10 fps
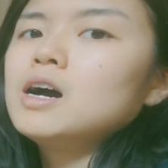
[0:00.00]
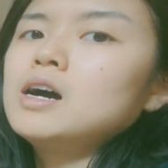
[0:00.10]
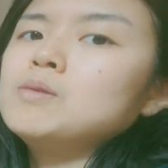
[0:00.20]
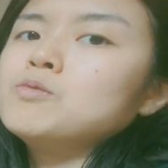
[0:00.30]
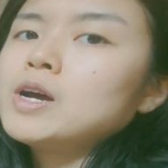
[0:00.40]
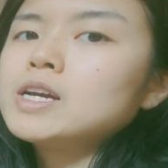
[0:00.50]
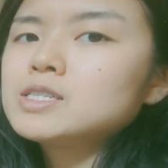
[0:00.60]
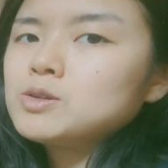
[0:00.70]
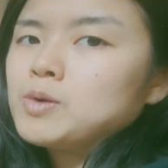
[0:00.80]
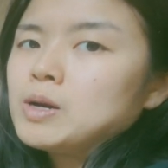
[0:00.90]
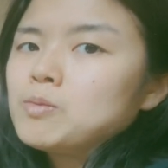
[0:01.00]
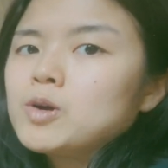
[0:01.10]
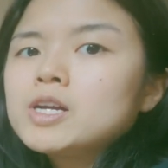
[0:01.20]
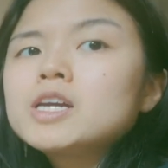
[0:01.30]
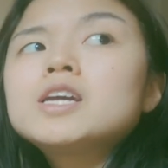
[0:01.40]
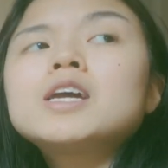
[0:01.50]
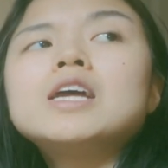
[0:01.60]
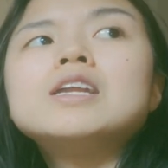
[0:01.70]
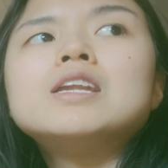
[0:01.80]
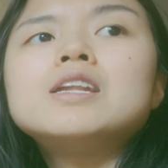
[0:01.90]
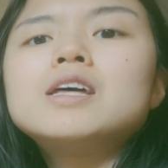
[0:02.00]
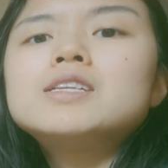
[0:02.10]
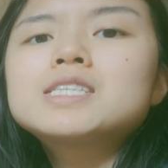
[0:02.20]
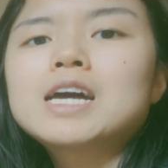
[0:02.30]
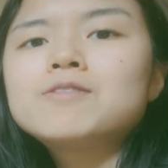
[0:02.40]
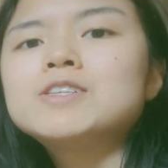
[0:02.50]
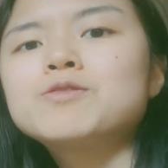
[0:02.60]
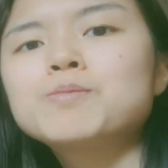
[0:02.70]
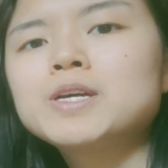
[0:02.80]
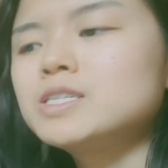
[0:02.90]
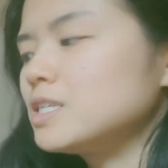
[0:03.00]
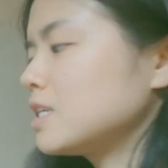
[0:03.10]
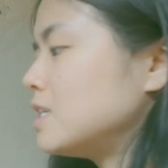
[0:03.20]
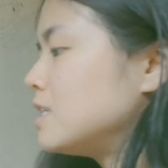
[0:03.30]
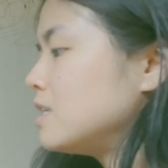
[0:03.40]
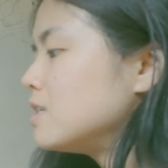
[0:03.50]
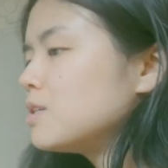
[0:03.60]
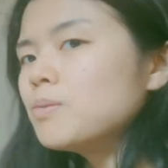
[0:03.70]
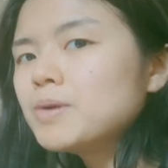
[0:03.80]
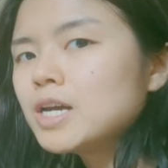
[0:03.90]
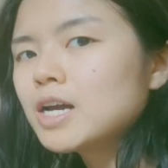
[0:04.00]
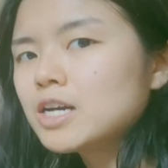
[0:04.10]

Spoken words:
right next to where I'm working. And this is kind of a different place just because this is so big,